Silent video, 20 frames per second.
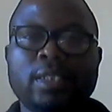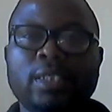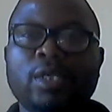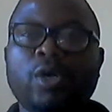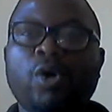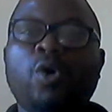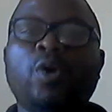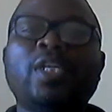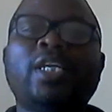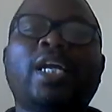
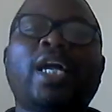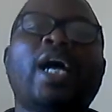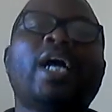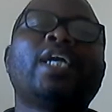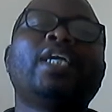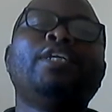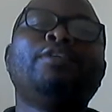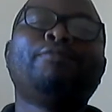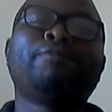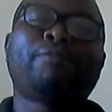or they can
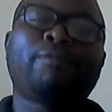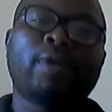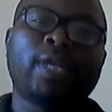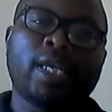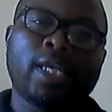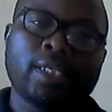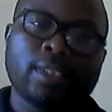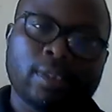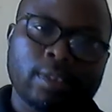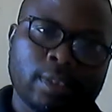
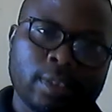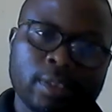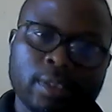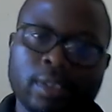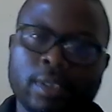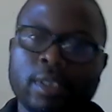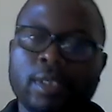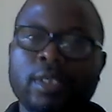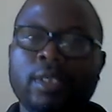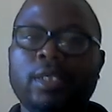influence
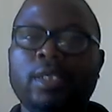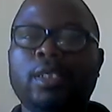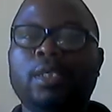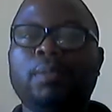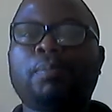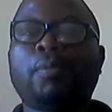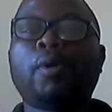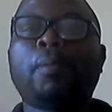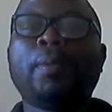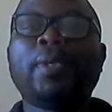
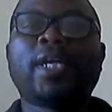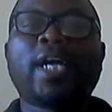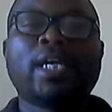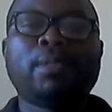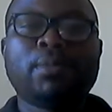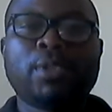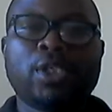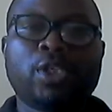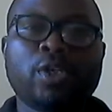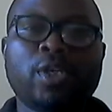public
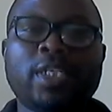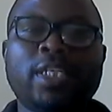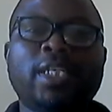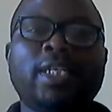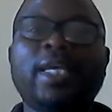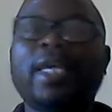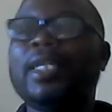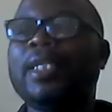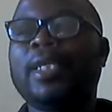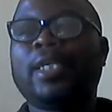administration in
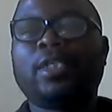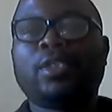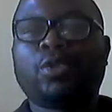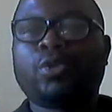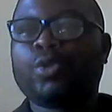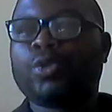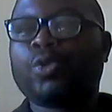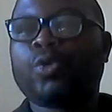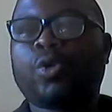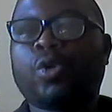any
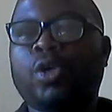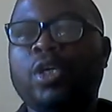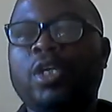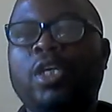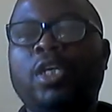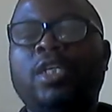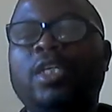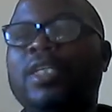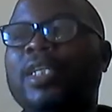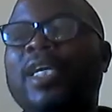social
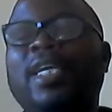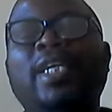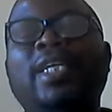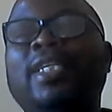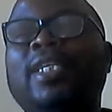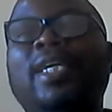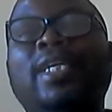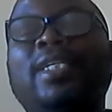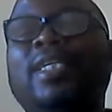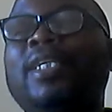
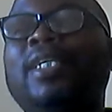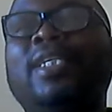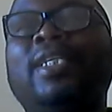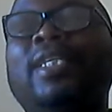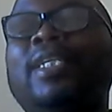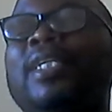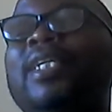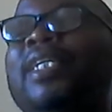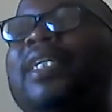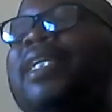
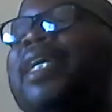in